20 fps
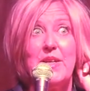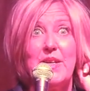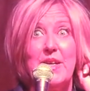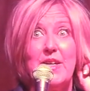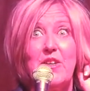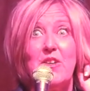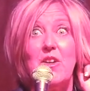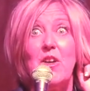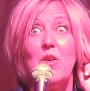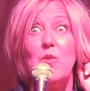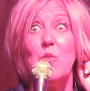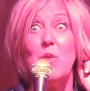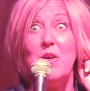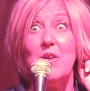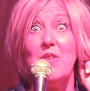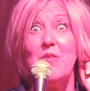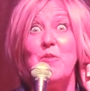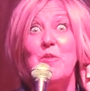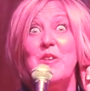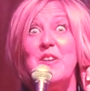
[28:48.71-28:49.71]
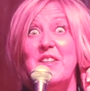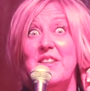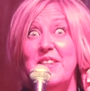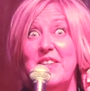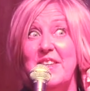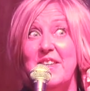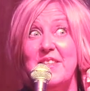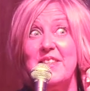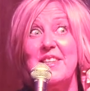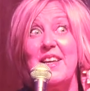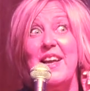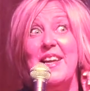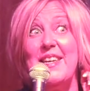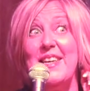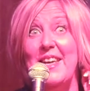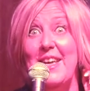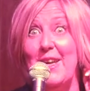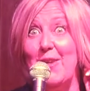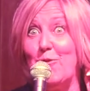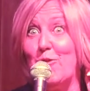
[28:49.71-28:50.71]
then I could go, well, really, because I
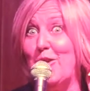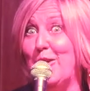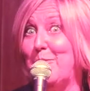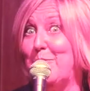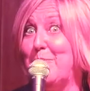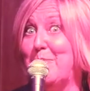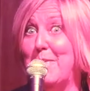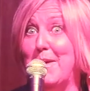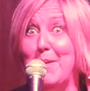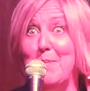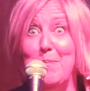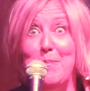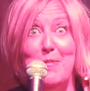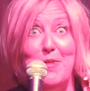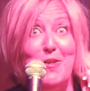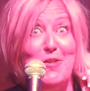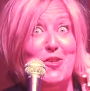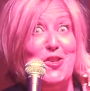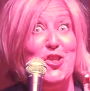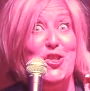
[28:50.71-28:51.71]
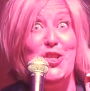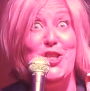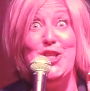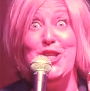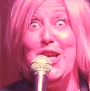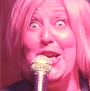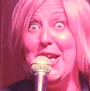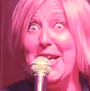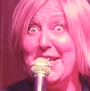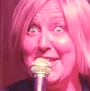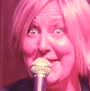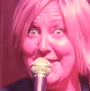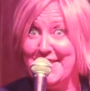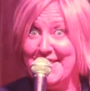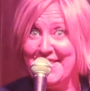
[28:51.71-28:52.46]
can't remember shit.